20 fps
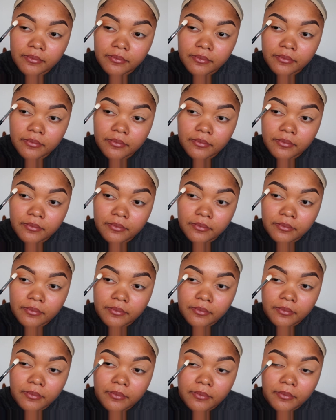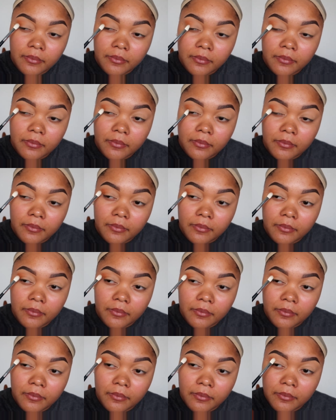
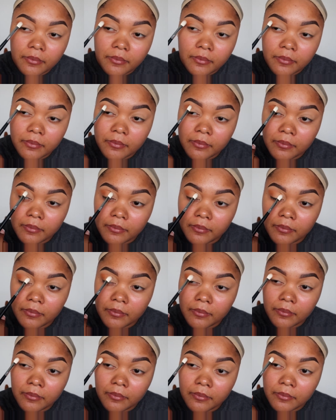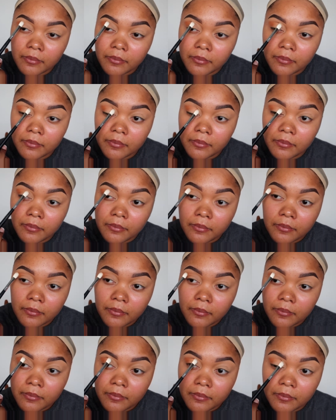
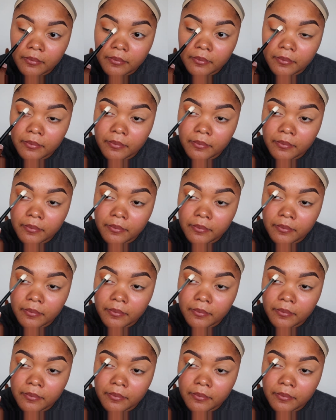No one is speaking in this clip.